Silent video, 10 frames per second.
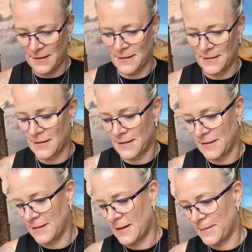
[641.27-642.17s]

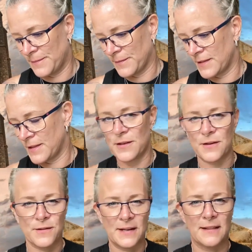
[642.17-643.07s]

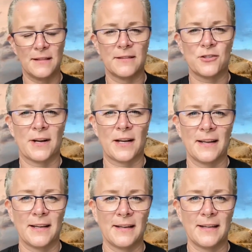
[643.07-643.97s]
the little
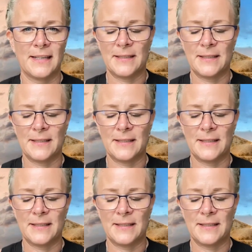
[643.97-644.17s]
trickling